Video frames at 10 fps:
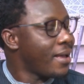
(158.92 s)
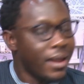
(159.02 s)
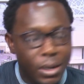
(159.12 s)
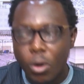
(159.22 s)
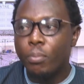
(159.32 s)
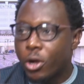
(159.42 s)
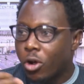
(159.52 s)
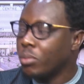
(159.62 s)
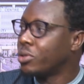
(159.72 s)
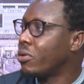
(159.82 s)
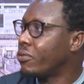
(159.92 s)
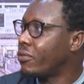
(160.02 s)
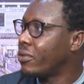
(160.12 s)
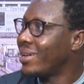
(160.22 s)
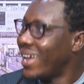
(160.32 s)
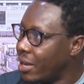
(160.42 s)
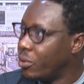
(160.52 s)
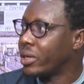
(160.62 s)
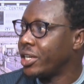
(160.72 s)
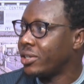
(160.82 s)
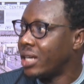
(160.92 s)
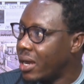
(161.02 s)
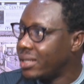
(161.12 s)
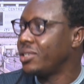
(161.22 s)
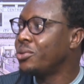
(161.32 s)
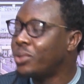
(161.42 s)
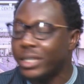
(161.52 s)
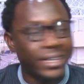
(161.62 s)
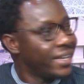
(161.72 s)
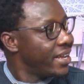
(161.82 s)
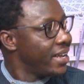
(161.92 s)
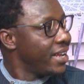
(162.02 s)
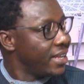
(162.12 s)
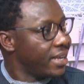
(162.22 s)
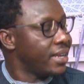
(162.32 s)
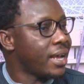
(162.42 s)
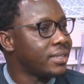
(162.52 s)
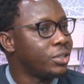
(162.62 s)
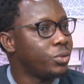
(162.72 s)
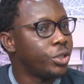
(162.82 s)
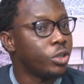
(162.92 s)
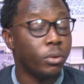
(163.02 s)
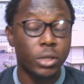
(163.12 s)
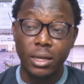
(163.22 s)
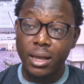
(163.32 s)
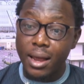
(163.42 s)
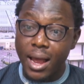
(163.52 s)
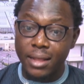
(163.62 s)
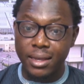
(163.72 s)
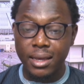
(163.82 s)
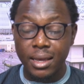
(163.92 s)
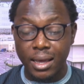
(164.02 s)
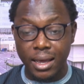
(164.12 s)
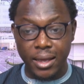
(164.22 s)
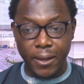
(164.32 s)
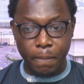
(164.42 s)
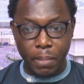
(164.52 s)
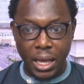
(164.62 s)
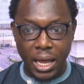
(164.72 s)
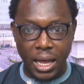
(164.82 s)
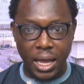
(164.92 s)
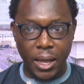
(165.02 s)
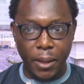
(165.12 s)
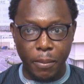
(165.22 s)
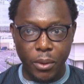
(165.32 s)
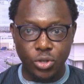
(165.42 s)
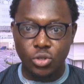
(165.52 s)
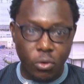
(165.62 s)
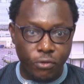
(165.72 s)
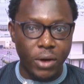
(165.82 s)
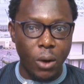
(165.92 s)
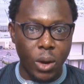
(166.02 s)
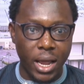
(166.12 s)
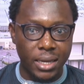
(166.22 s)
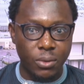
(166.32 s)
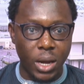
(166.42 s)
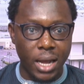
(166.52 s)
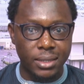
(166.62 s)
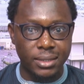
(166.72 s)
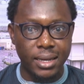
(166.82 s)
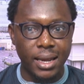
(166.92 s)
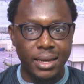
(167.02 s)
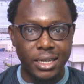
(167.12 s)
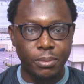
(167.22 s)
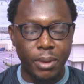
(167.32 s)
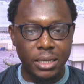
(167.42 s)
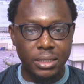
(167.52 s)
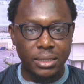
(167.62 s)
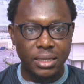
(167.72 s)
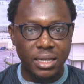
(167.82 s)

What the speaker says: and then what becomes of education our children in that situation. But I think so far we can say that despite